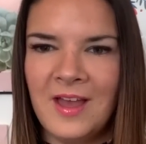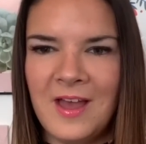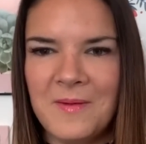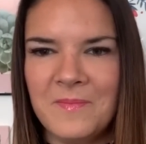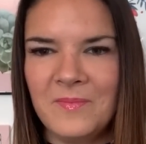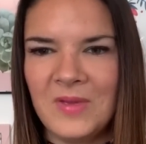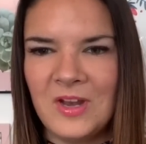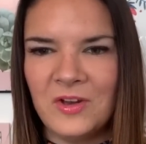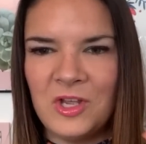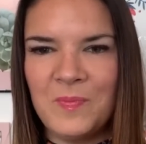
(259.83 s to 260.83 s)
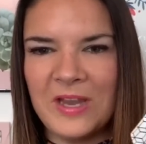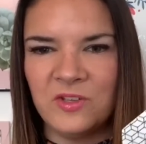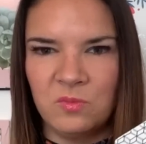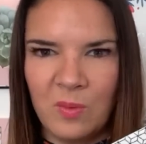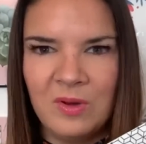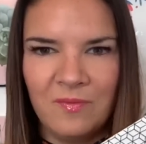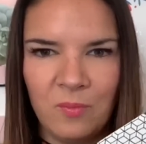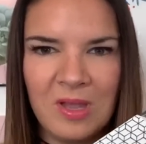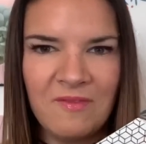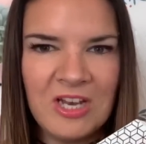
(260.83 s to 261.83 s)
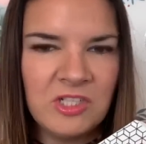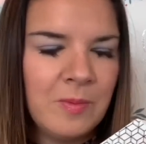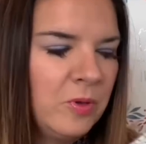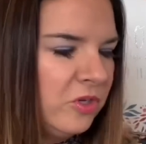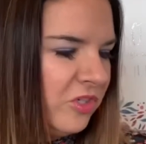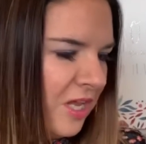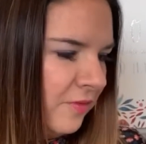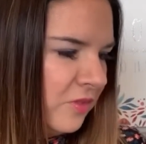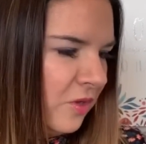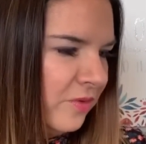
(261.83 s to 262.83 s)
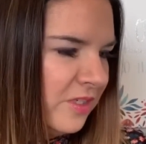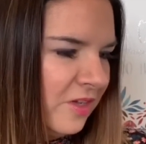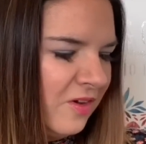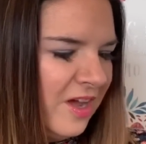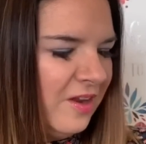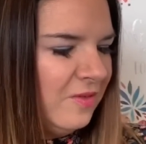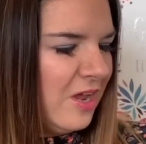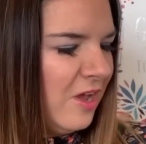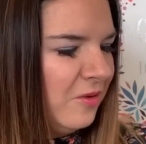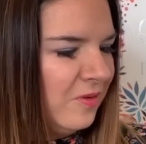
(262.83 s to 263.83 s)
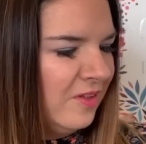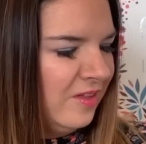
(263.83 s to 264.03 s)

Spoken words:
in our new bedroom when we eventually put shelves on. So I don't know.